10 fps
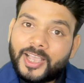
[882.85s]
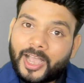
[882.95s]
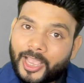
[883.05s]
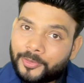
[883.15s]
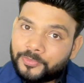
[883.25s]

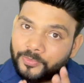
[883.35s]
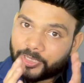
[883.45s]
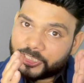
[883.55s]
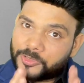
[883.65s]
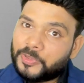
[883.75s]
I am
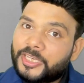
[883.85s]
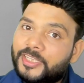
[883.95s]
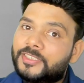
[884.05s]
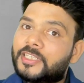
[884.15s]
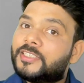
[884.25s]

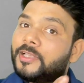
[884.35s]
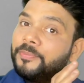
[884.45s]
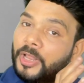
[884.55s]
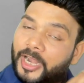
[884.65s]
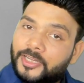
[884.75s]
experiencing
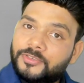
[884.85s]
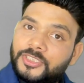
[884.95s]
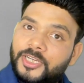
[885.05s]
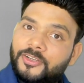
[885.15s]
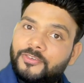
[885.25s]
some negative
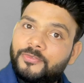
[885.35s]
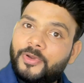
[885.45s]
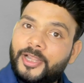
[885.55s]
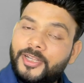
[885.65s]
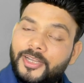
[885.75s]
state of
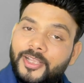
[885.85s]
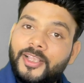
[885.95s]
mind,